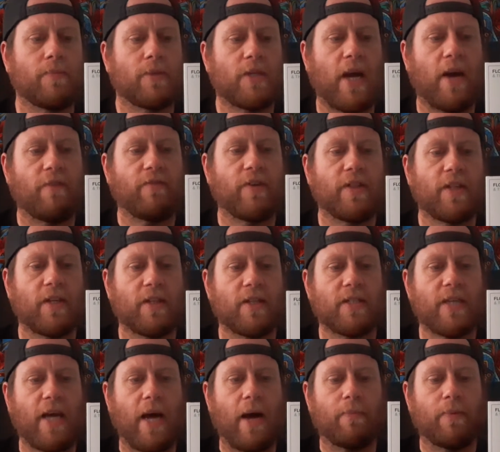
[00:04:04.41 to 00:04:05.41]
everything
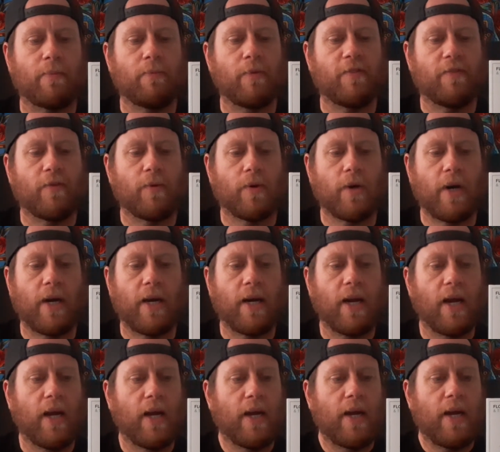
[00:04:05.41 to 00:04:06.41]
that's happened before it,
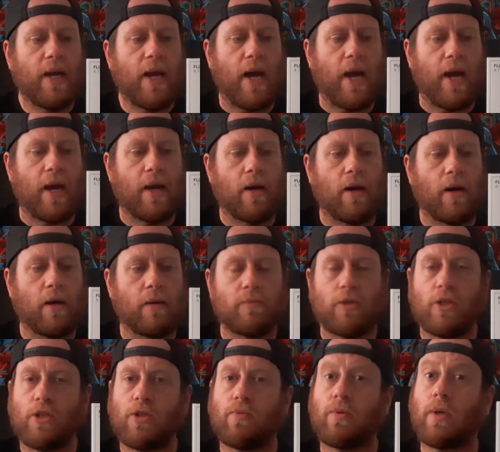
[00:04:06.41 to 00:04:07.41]
and
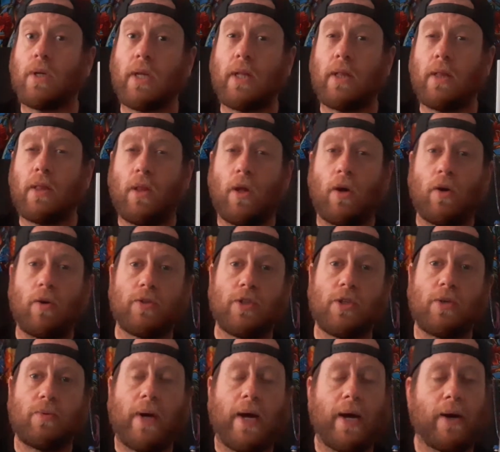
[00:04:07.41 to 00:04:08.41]
just really lulls
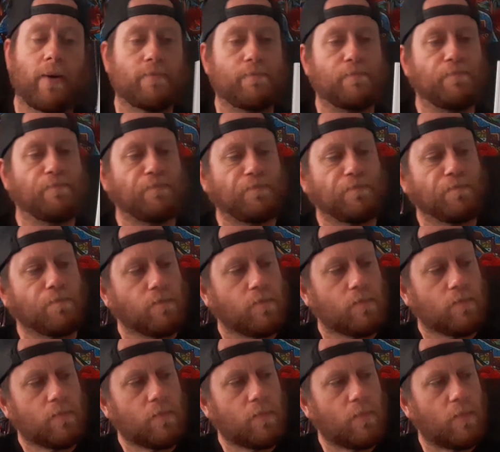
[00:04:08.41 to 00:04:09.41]
you out
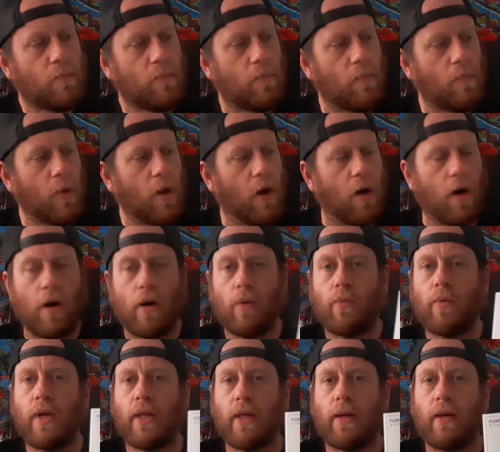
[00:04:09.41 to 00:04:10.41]
on a
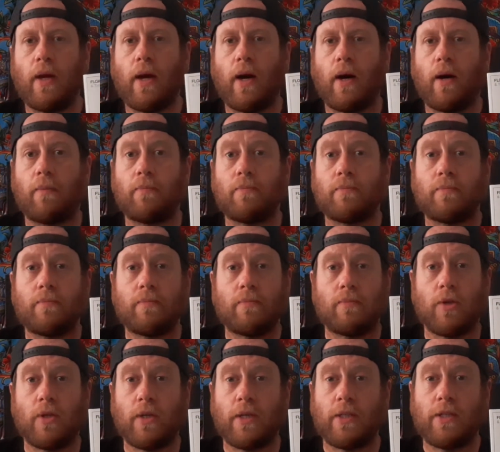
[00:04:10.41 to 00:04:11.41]
really
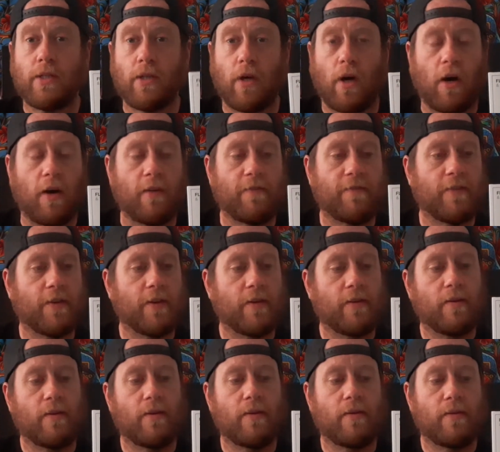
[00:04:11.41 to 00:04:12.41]
really soft,
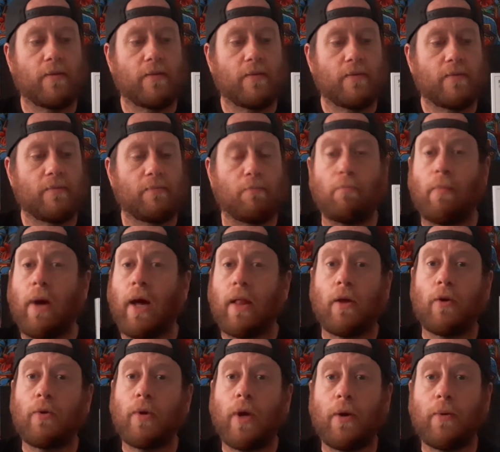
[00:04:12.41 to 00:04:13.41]

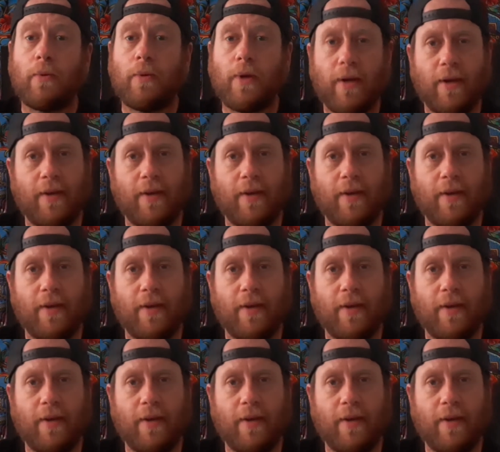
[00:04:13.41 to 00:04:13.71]
mellow note.